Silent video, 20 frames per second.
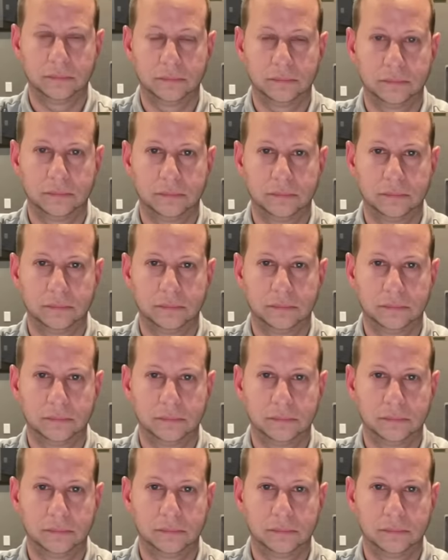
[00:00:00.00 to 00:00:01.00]

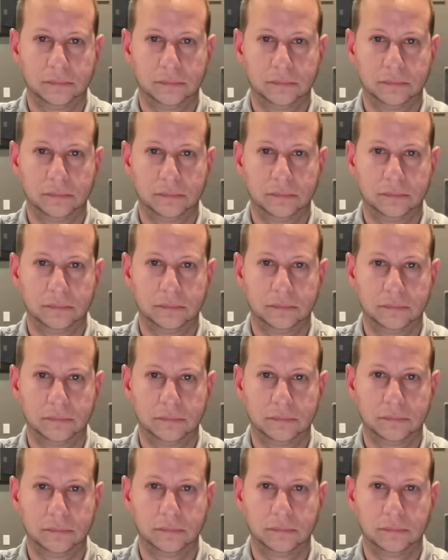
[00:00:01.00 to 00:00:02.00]

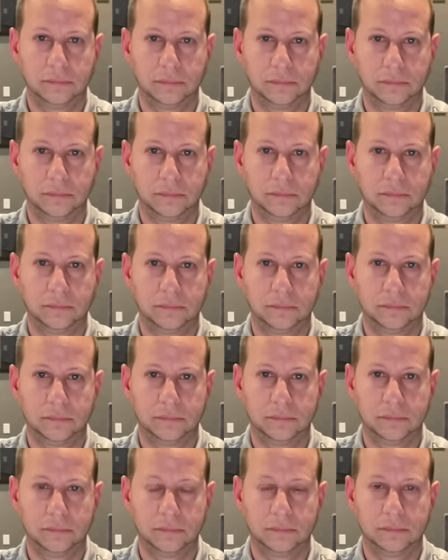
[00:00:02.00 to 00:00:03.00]

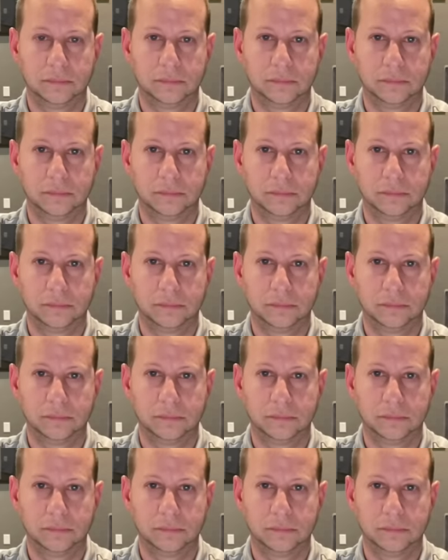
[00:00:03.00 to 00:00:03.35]
This person isn't speaking.